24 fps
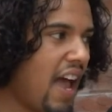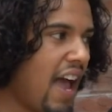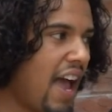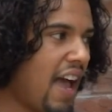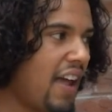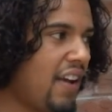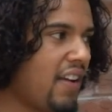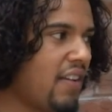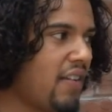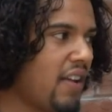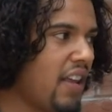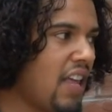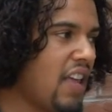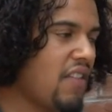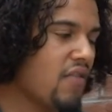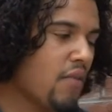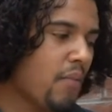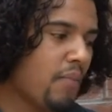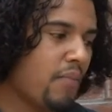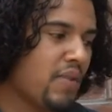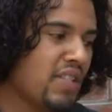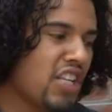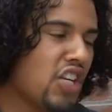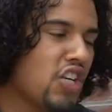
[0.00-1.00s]
And
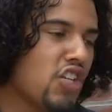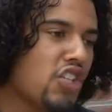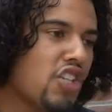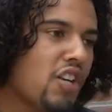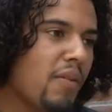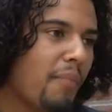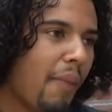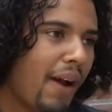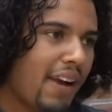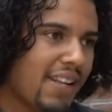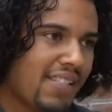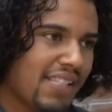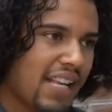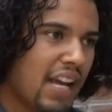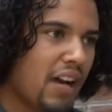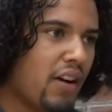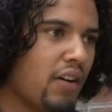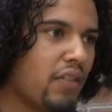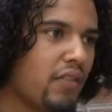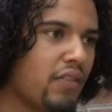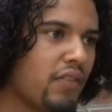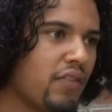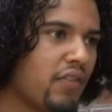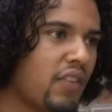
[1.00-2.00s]
even positioning
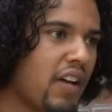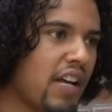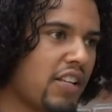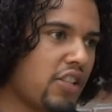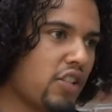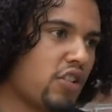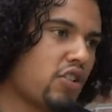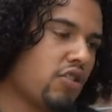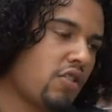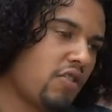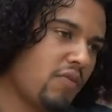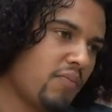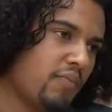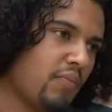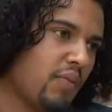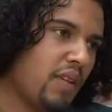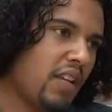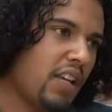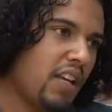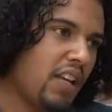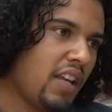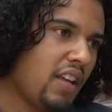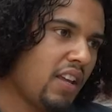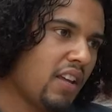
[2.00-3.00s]
myself as a
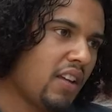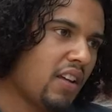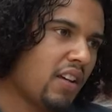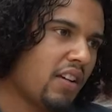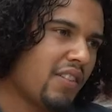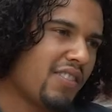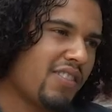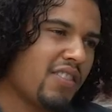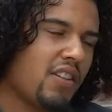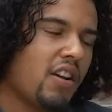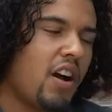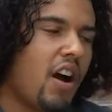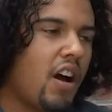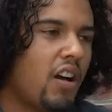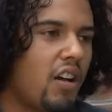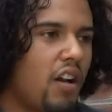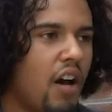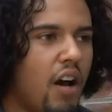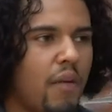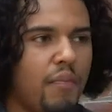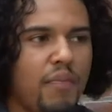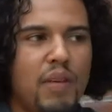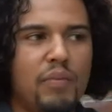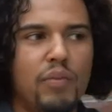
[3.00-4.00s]
company, because you got a
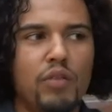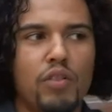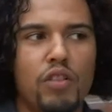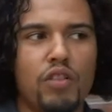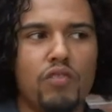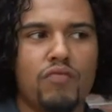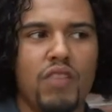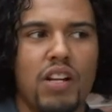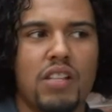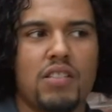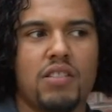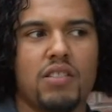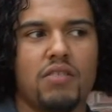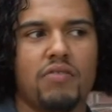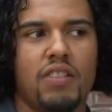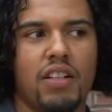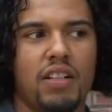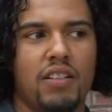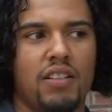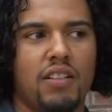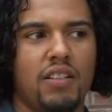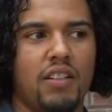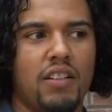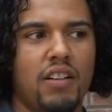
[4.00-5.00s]
lot of people doing rent to
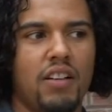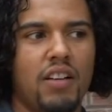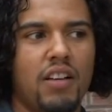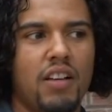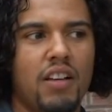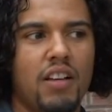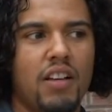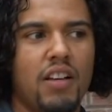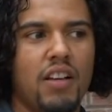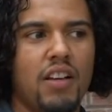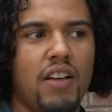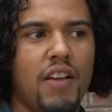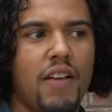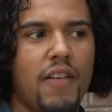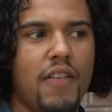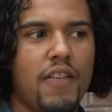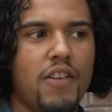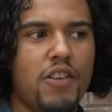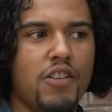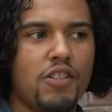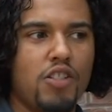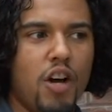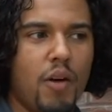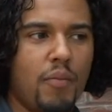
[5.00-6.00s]
rent.
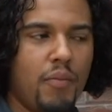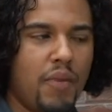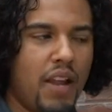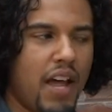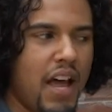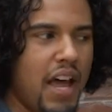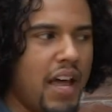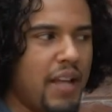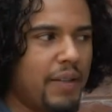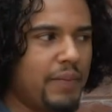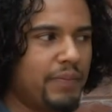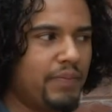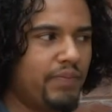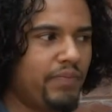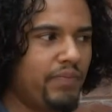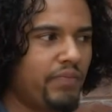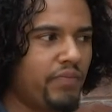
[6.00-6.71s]
100%. So I'm like,